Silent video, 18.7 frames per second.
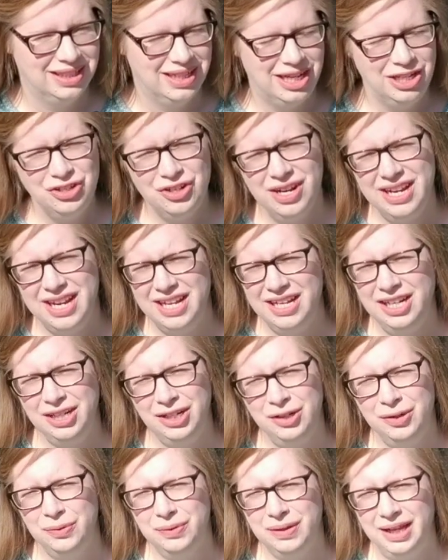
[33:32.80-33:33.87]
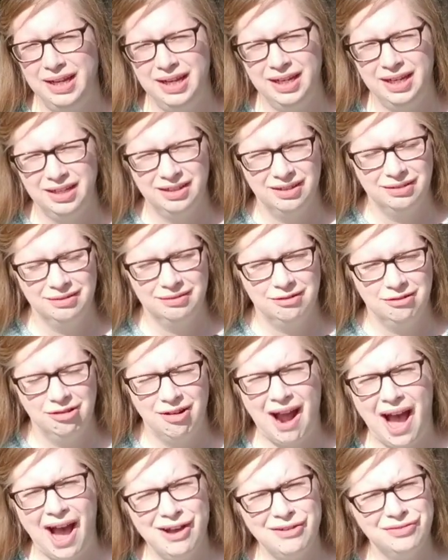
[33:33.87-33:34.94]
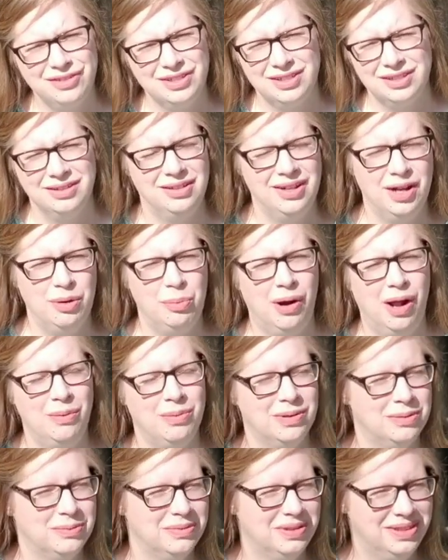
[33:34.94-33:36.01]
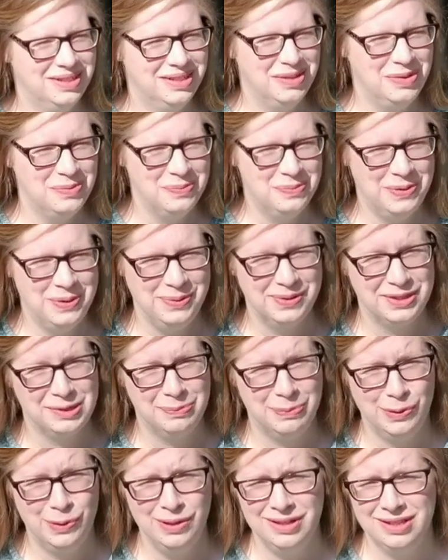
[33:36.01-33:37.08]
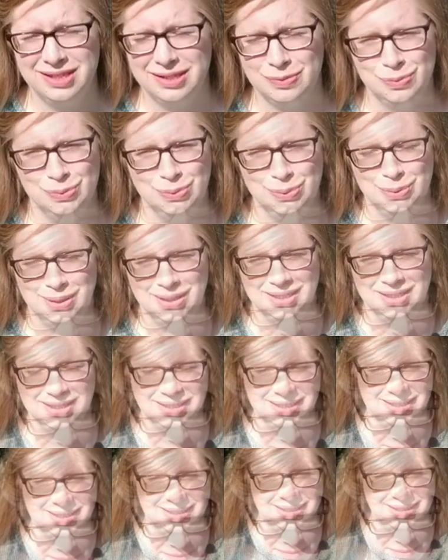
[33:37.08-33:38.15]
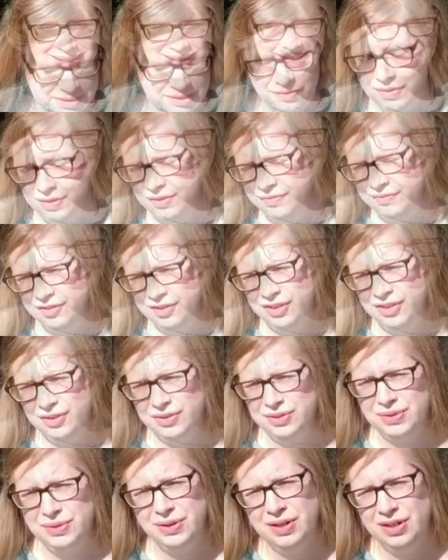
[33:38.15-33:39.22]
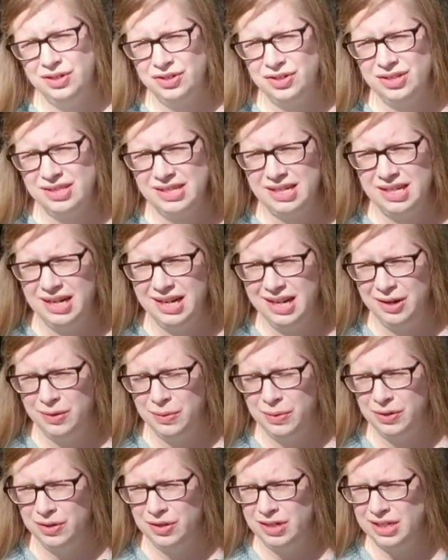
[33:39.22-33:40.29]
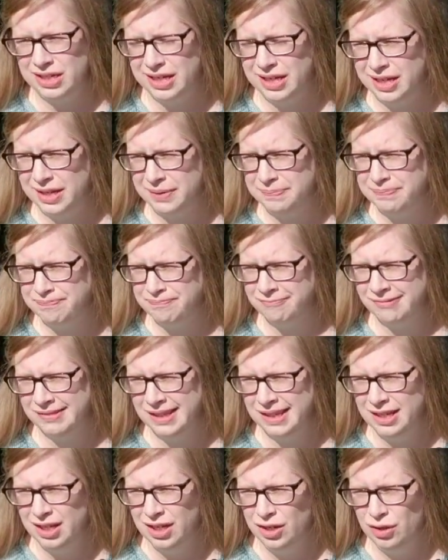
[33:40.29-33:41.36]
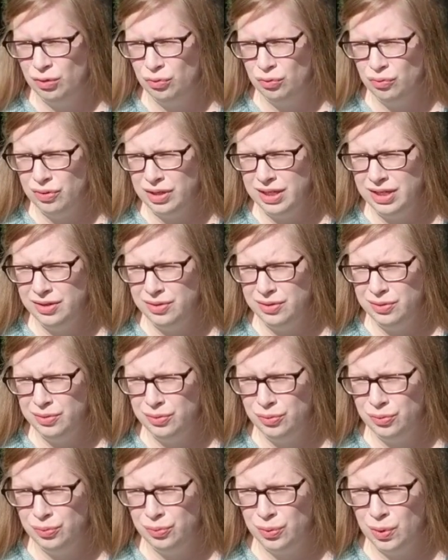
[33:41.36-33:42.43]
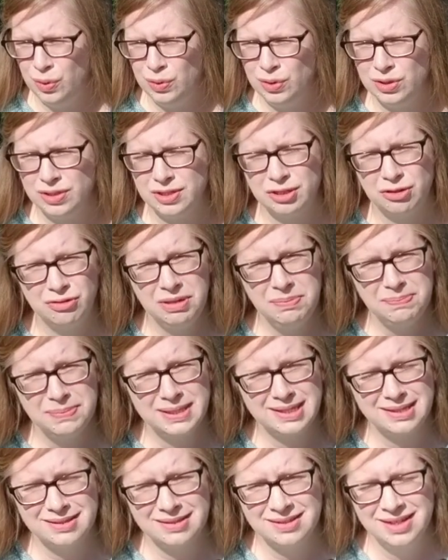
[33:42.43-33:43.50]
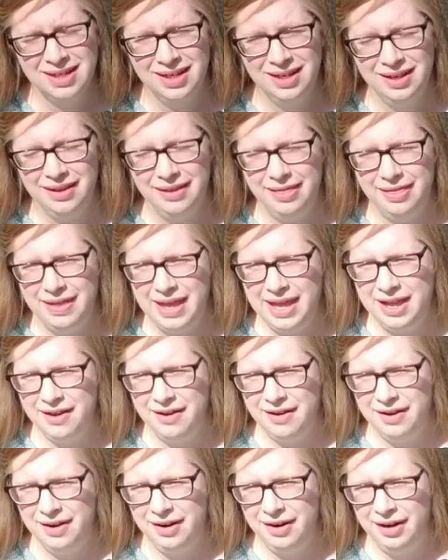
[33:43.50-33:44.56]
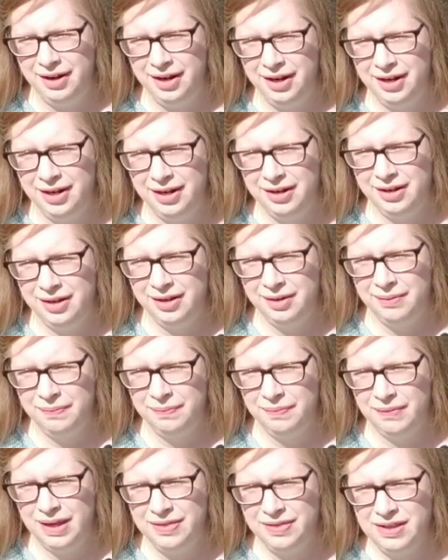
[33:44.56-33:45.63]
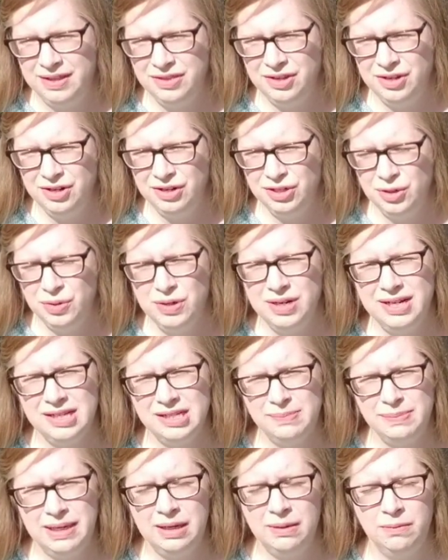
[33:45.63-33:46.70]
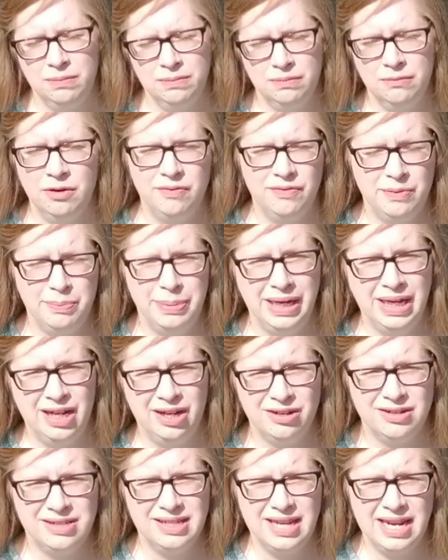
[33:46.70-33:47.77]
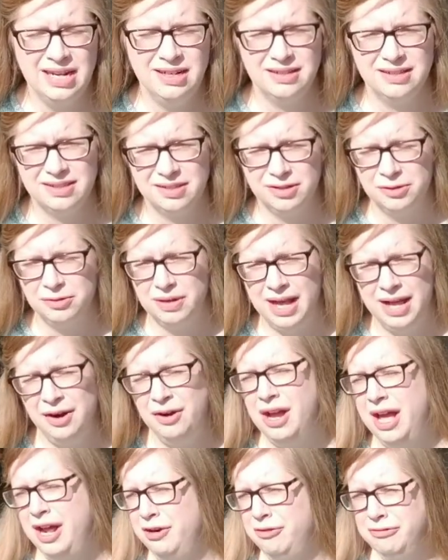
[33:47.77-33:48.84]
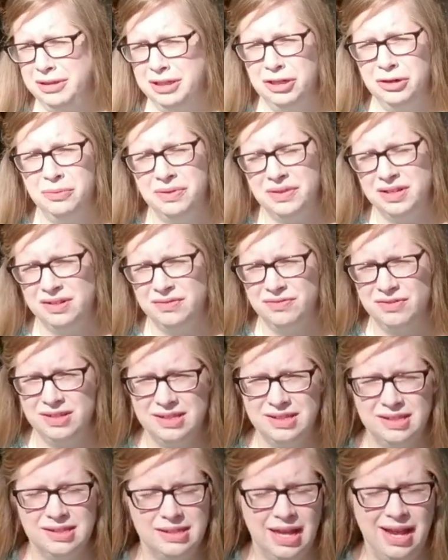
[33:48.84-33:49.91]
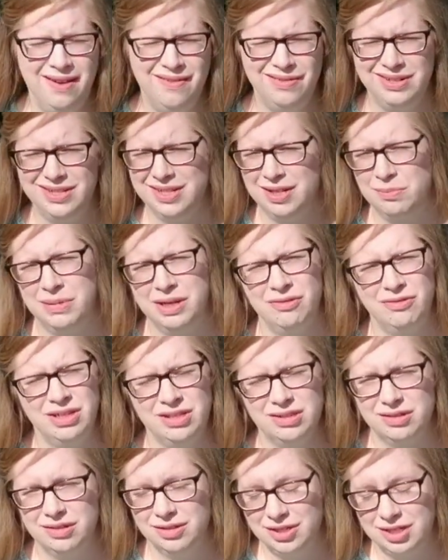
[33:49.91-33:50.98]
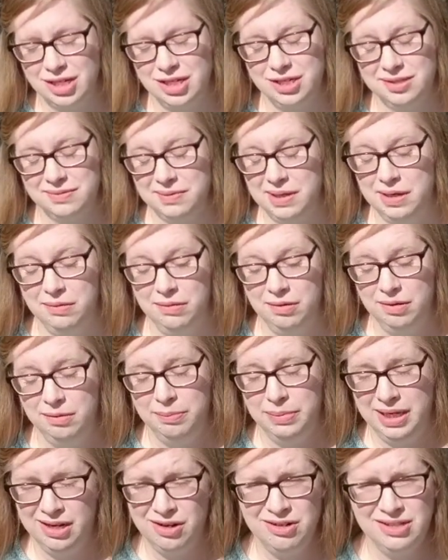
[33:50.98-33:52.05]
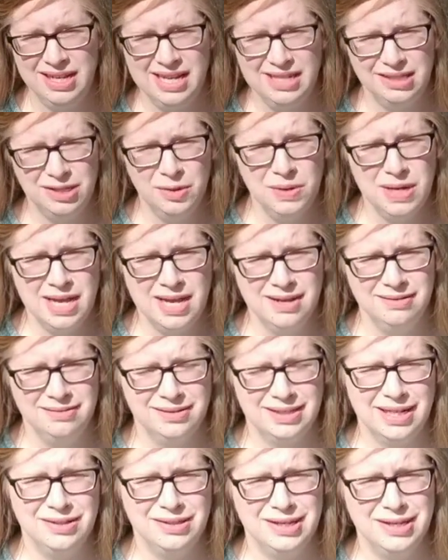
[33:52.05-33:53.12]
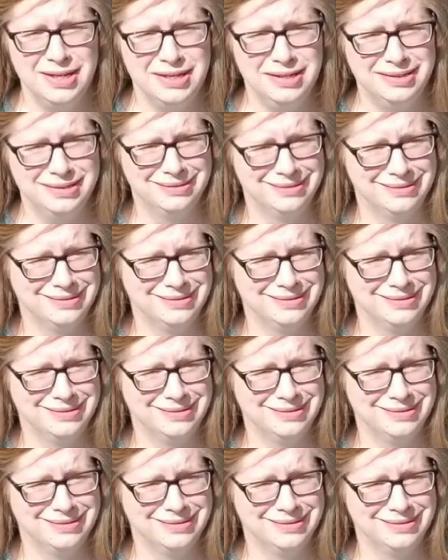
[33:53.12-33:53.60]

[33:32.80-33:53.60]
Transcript: I'll try any new like craft, not a problem. But sports, ooh. So for those who are interested, I ordered Rio roller scripts. They are, I think they're touted as being more of a beginner skate. So I don't really know what the difference is. I haven't done my research. I just went, beginner skates? Okay, sounds good.